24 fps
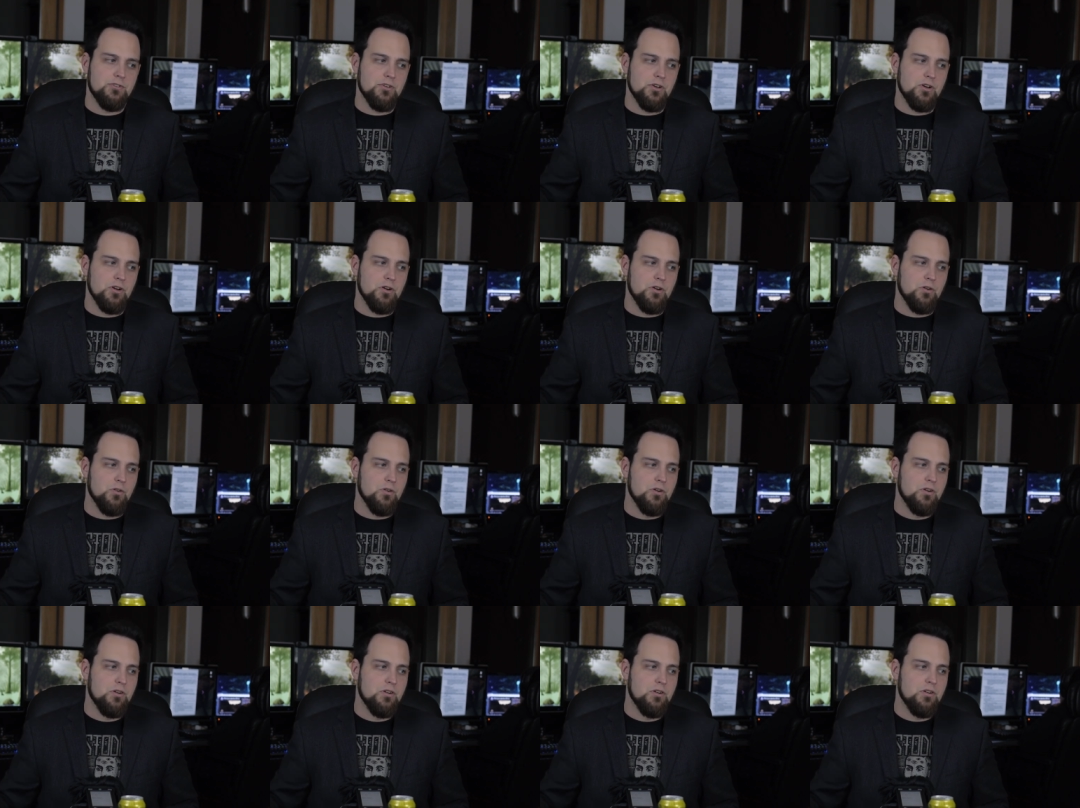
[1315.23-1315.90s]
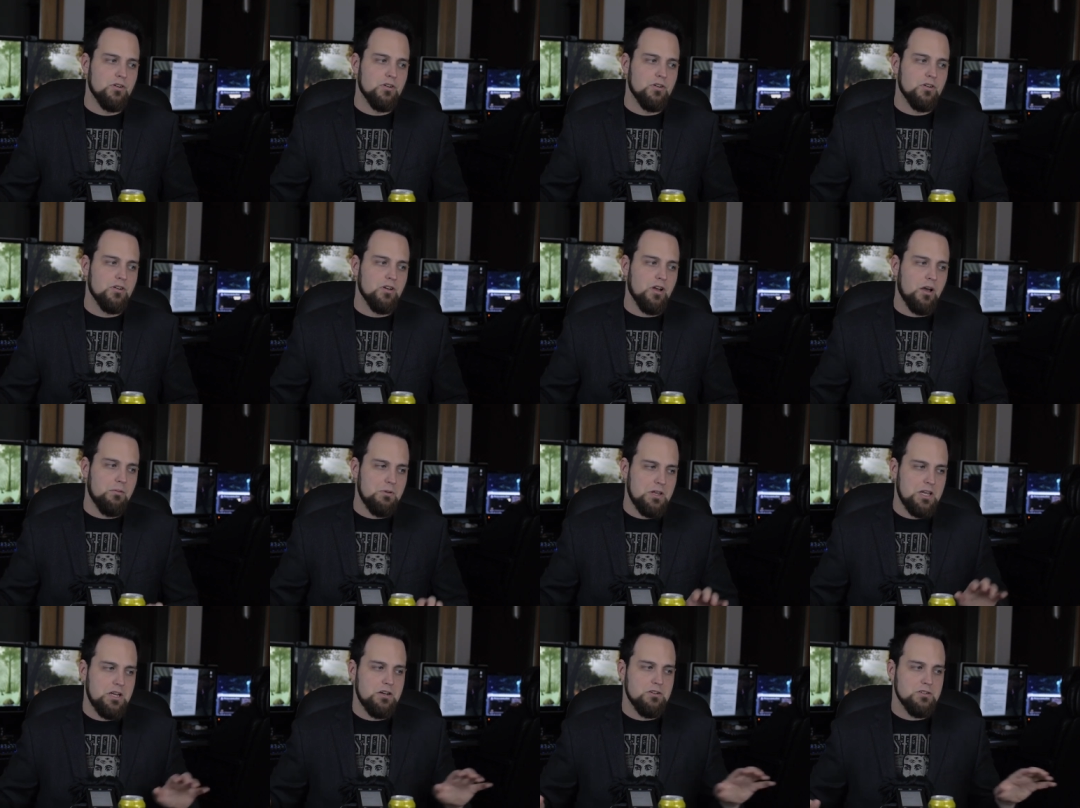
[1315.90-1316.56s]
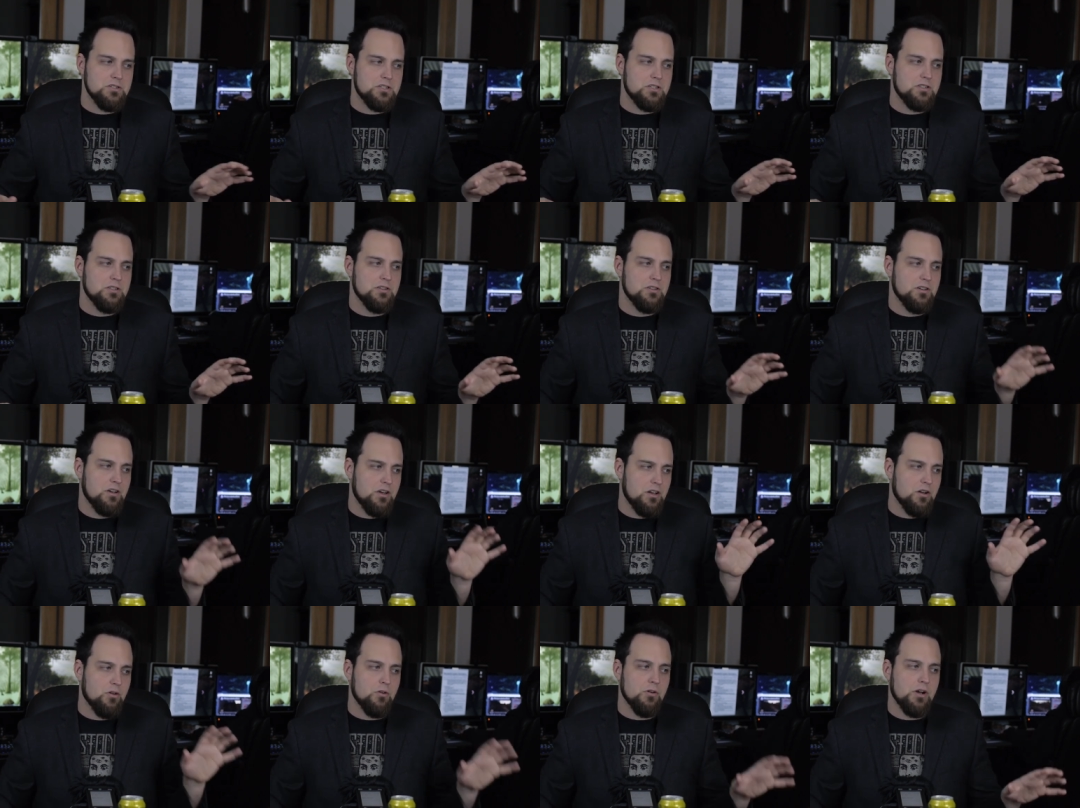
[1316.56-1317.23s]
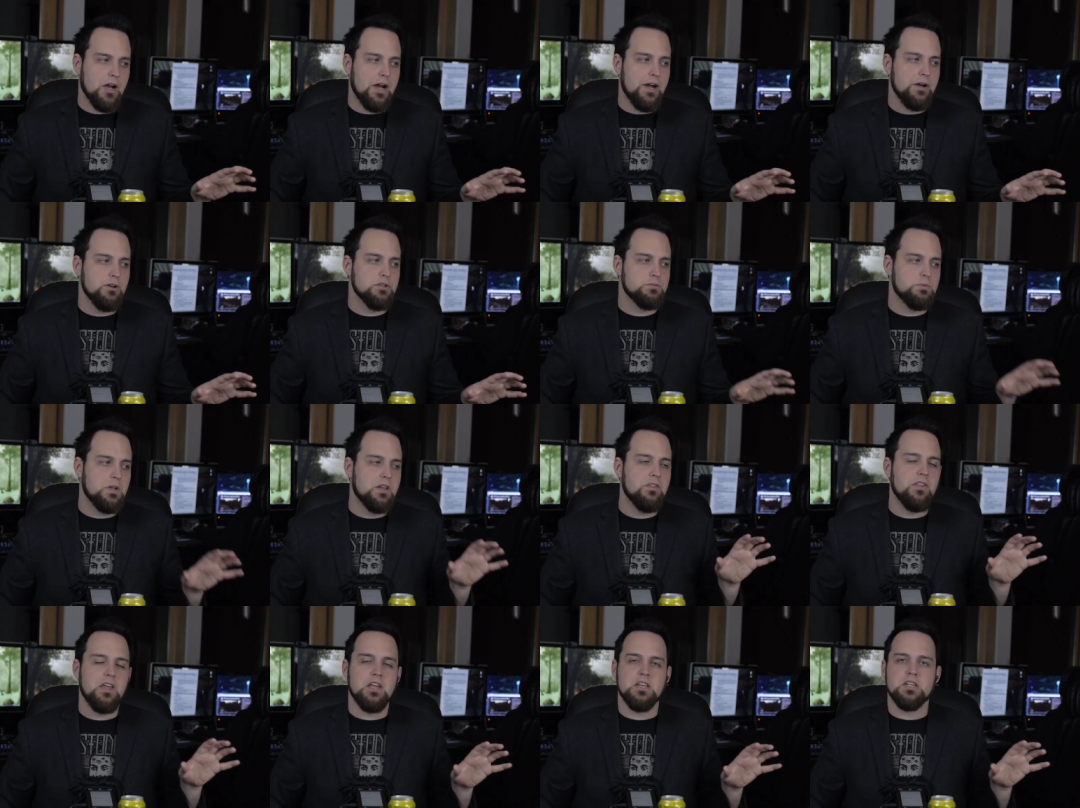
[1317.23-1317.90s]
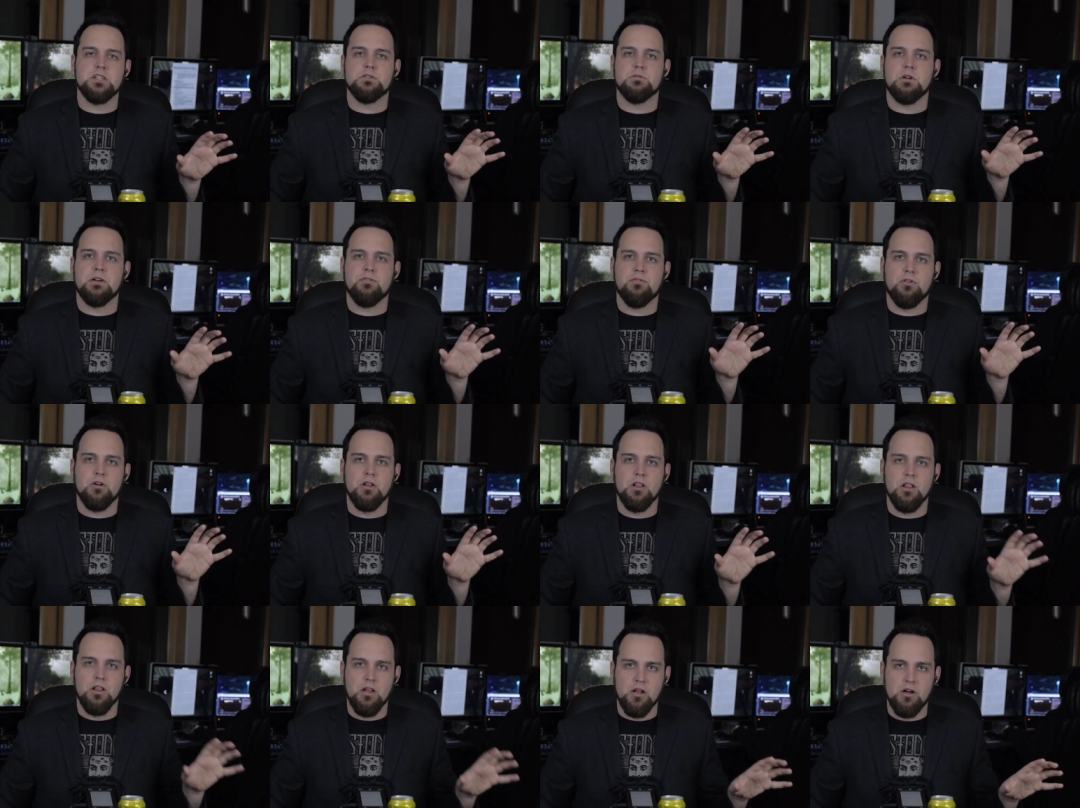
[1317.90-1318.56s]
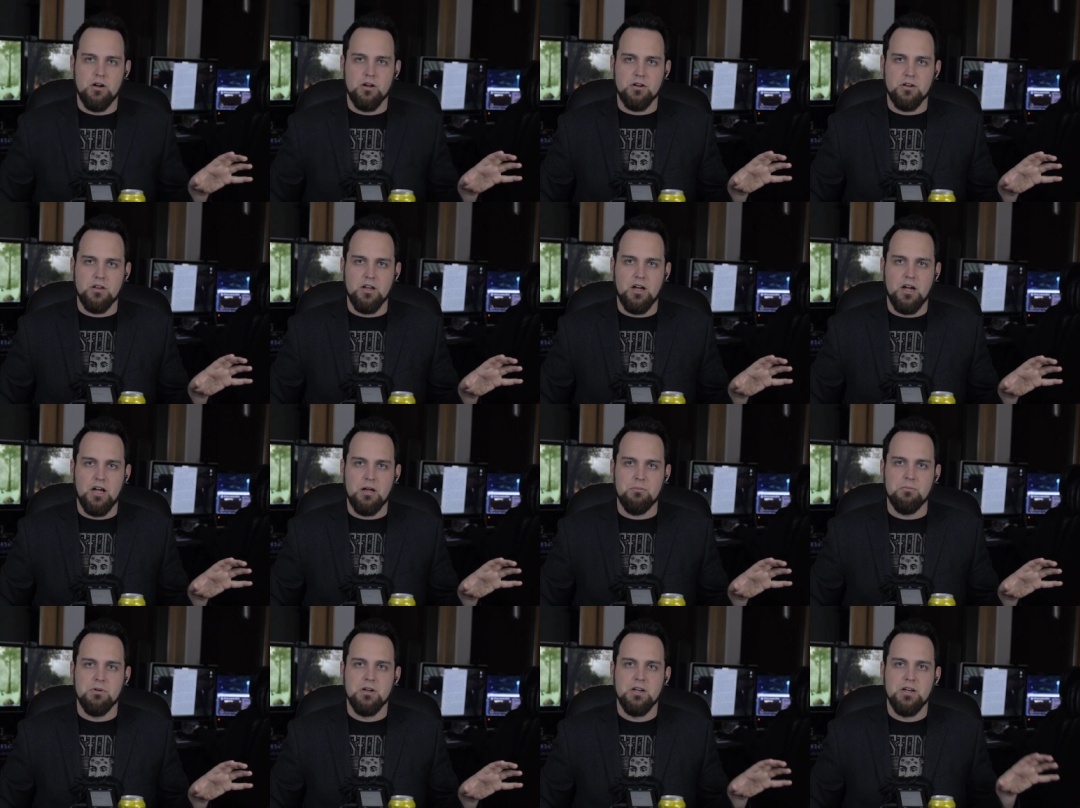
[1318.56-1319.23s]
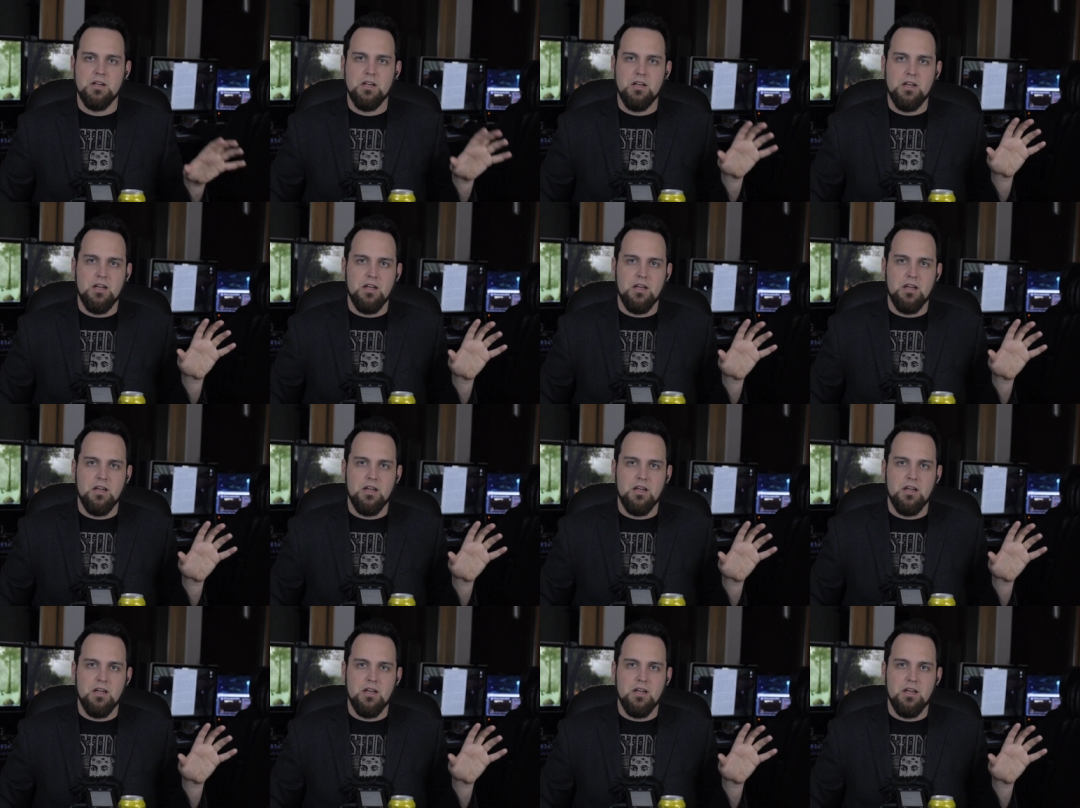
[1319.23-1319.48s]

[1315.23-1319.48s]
so, I mean, here's an old guy who's been in the industry for a long time.